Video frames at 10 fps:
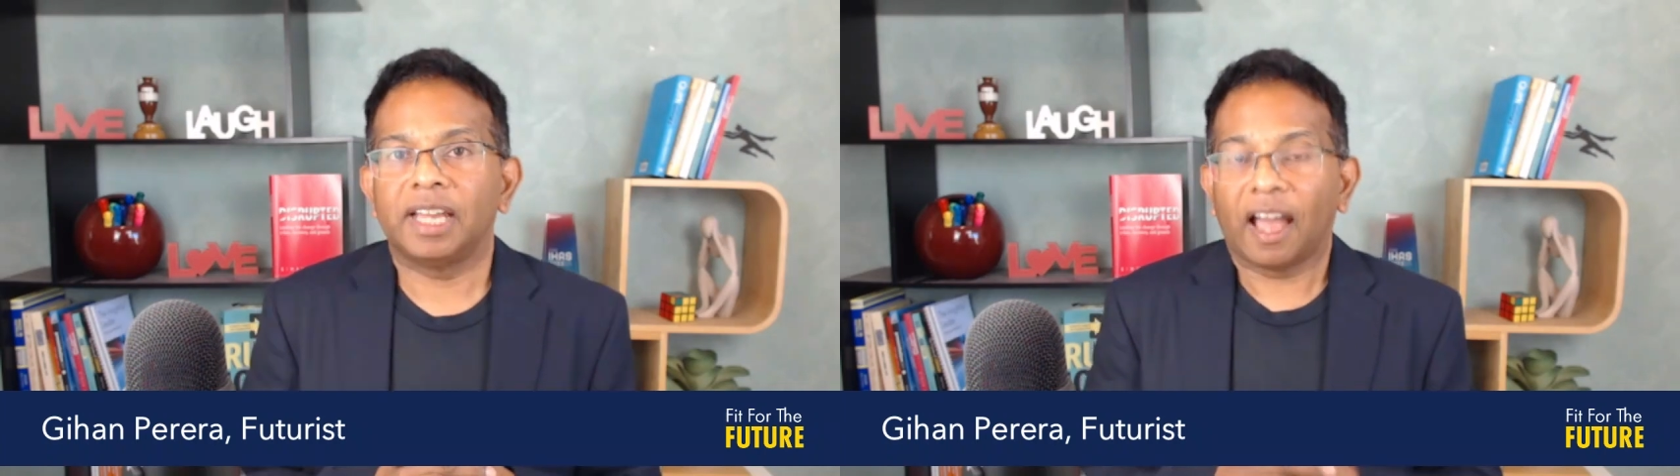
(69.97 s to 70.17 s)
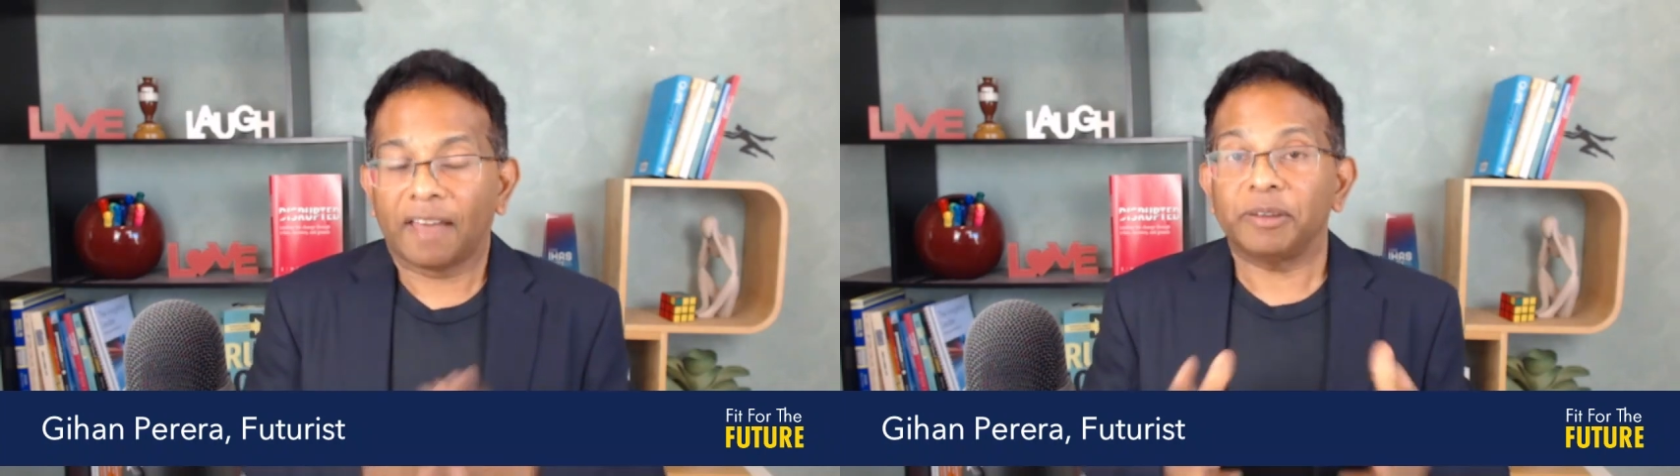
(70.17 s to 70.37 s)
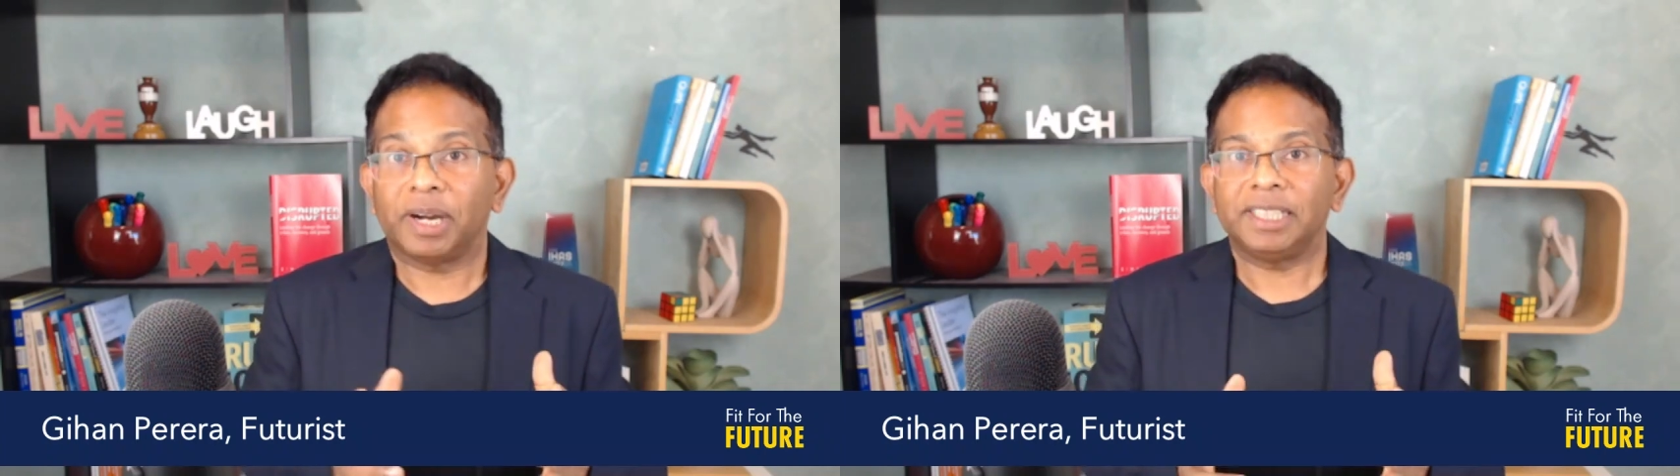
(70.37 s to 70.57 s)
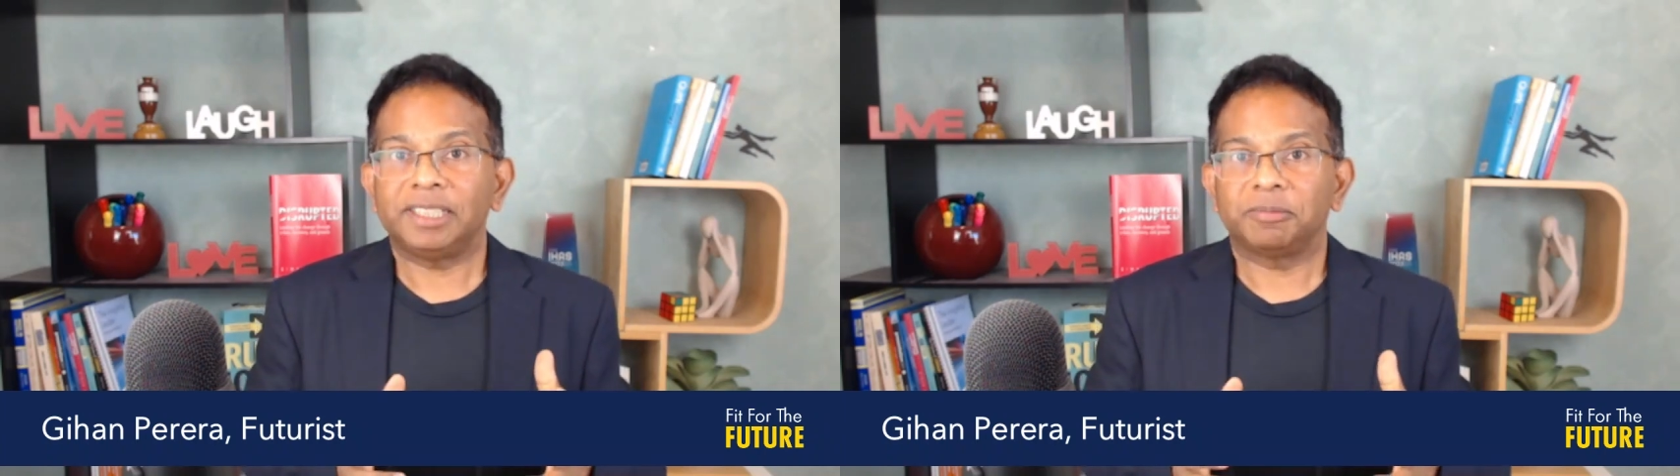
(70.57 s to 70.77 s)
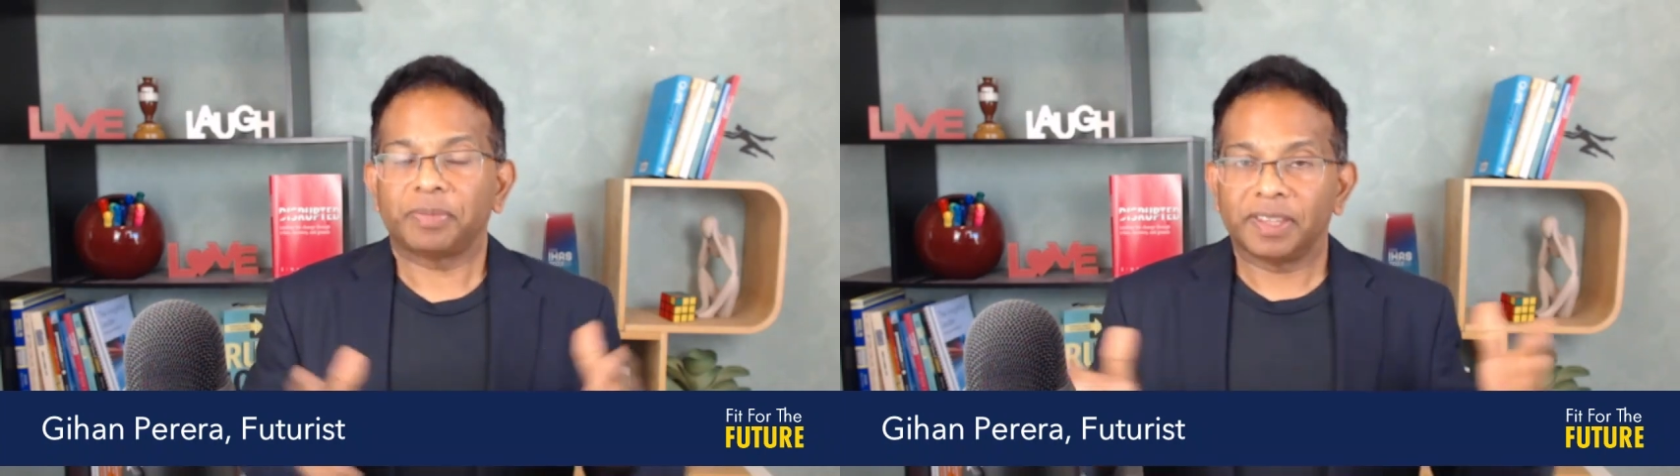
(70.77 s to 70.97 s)

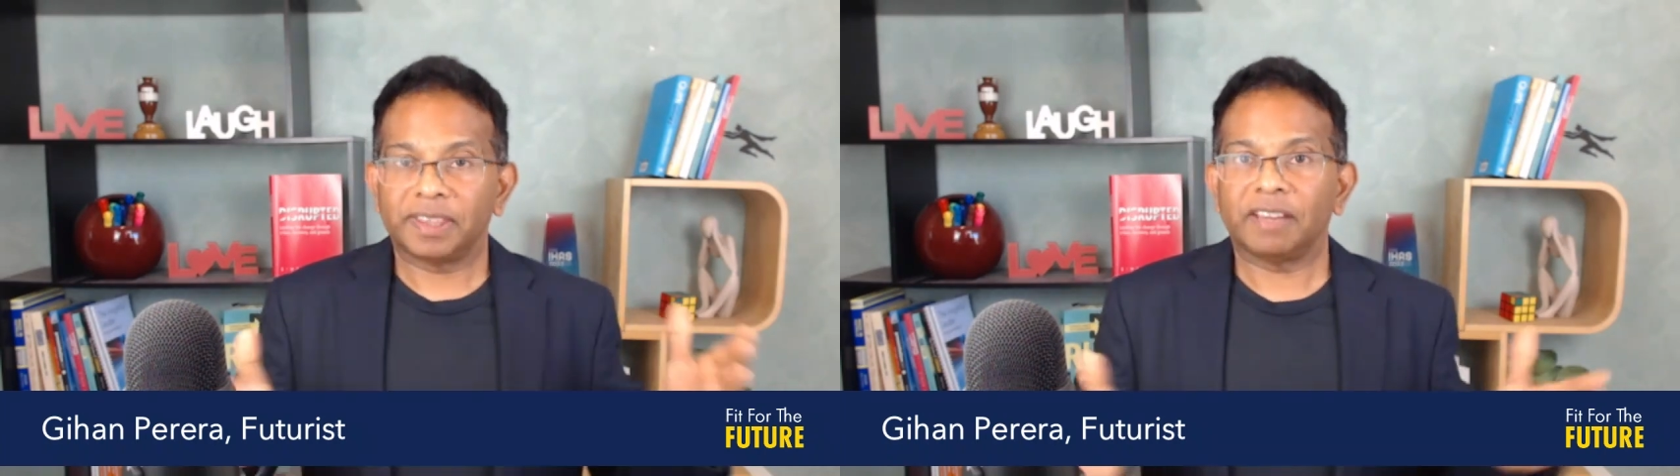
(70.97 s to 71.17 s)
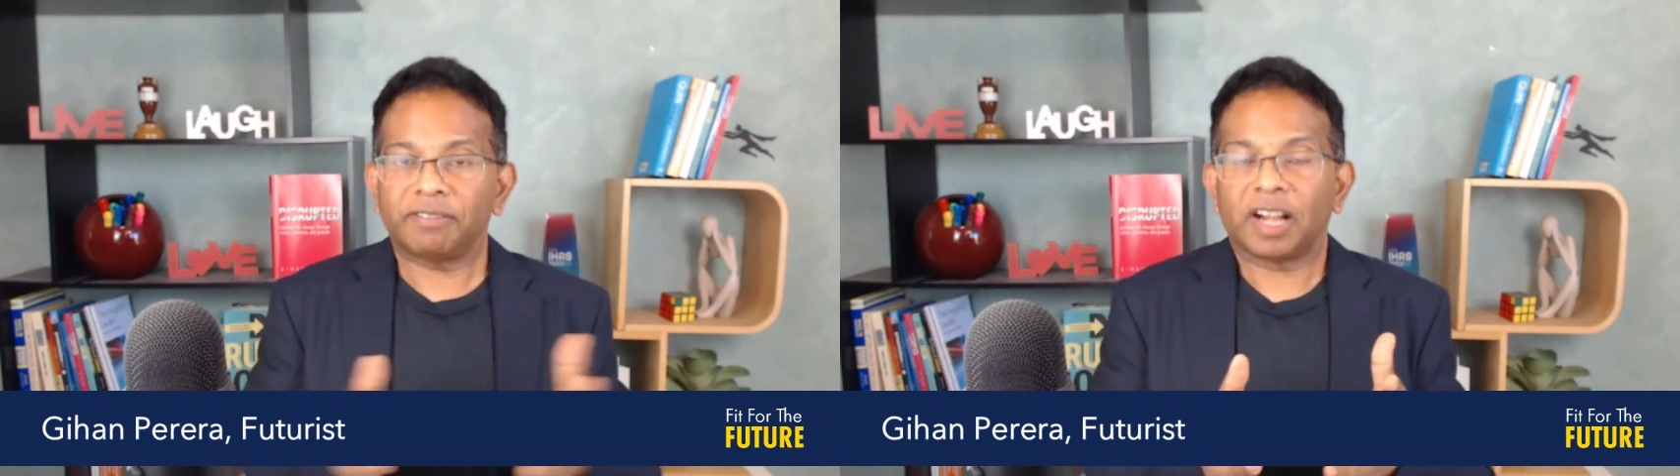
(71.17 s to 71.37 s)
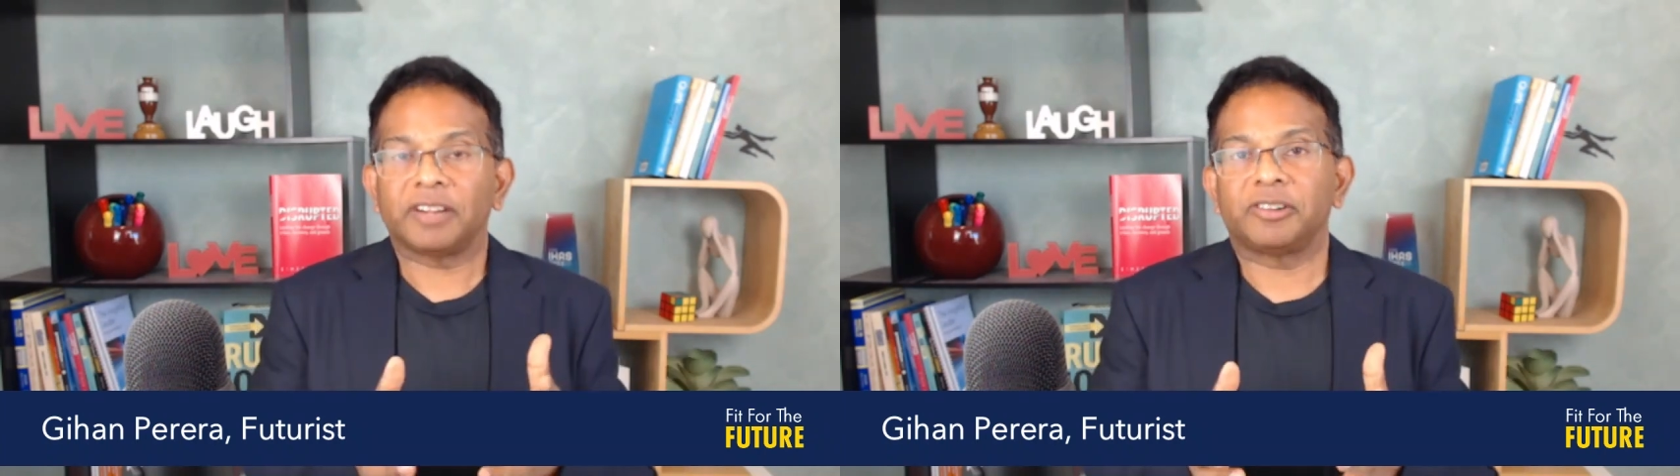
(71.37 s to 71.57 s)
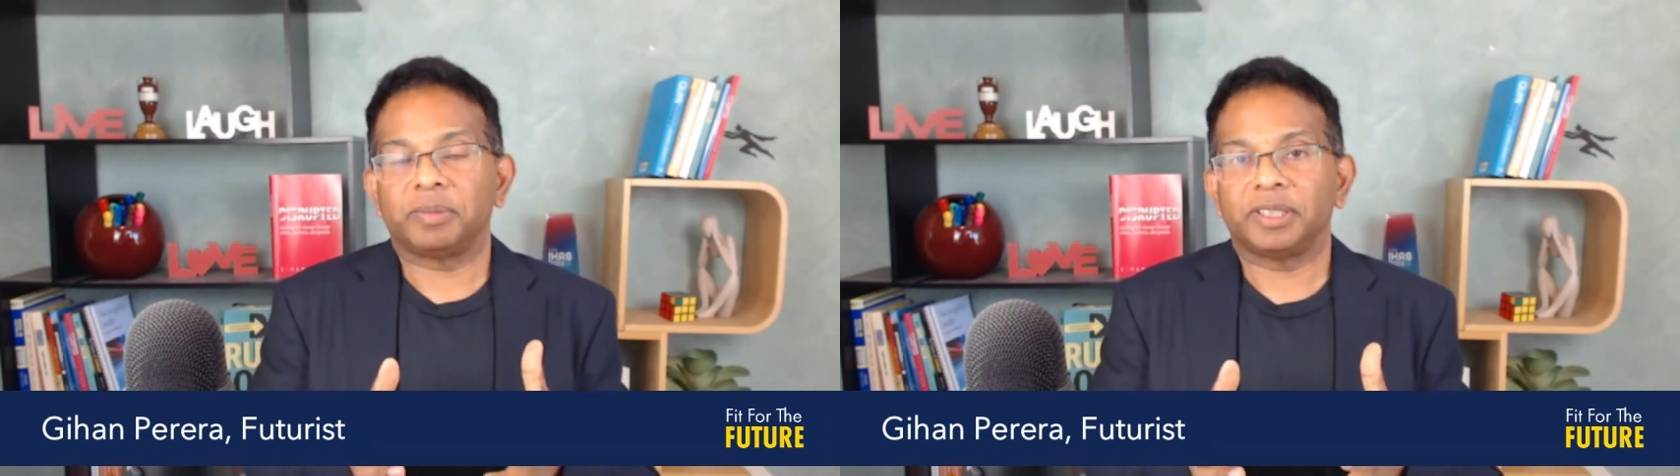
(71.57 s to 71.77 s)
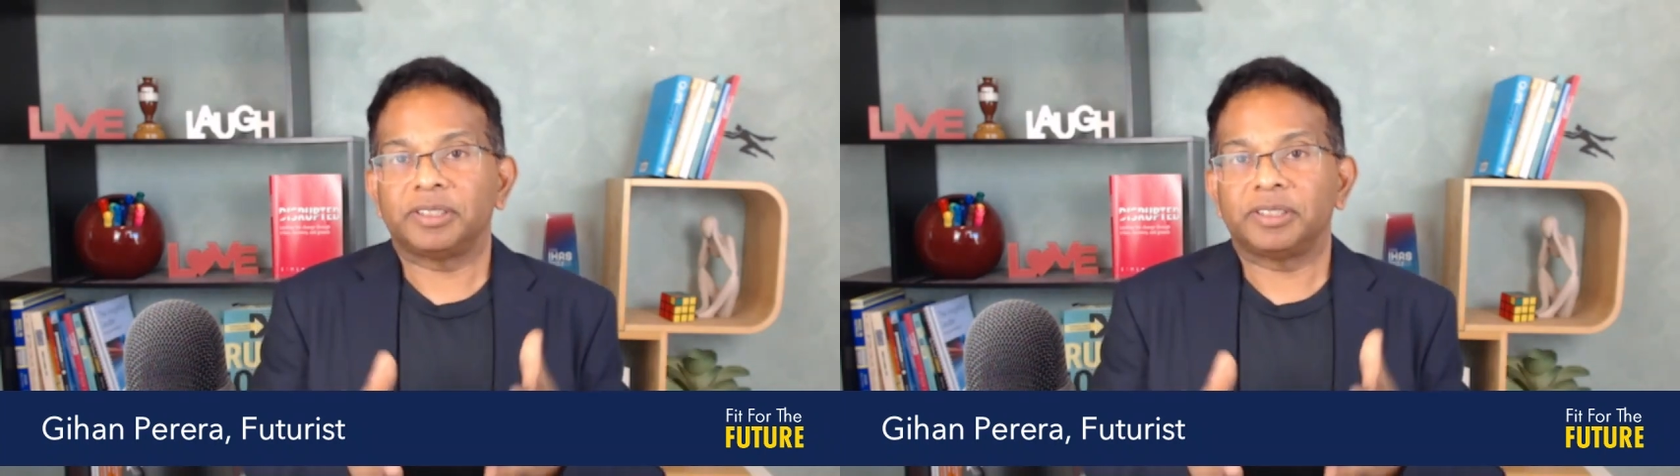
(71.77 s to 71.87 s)
Otherwise, they're vulnerable